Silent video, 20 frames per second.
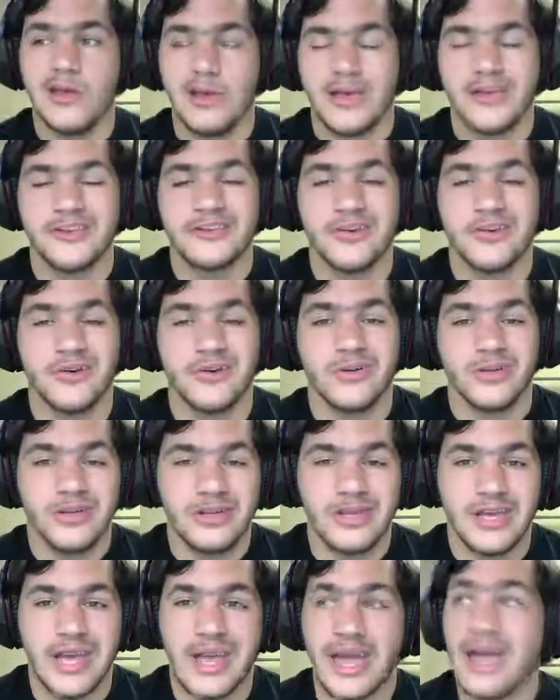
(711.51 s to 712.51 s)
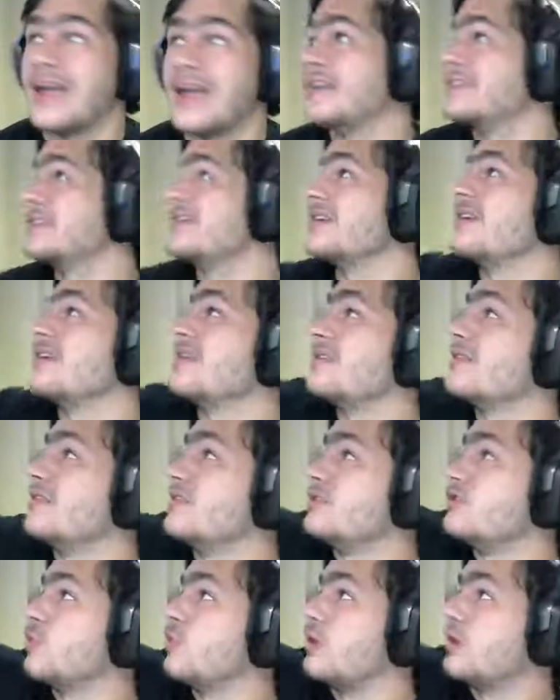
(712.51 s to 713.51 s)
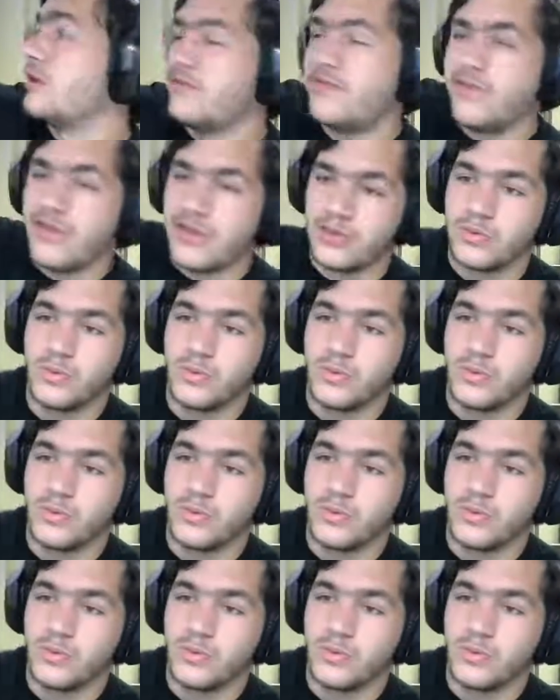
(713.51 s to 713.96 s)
as early as the 25th,